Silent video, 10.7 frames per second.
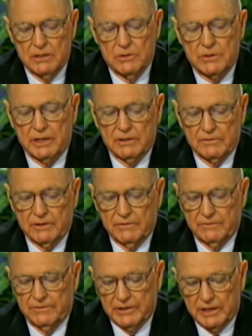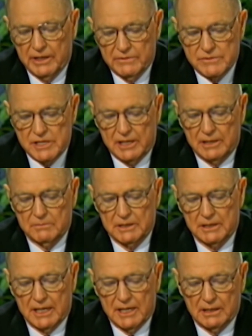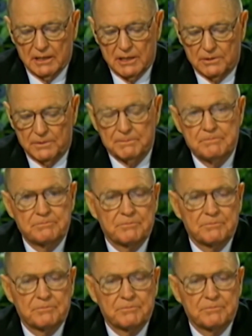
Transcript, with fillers: Who can forgive sin but God alone?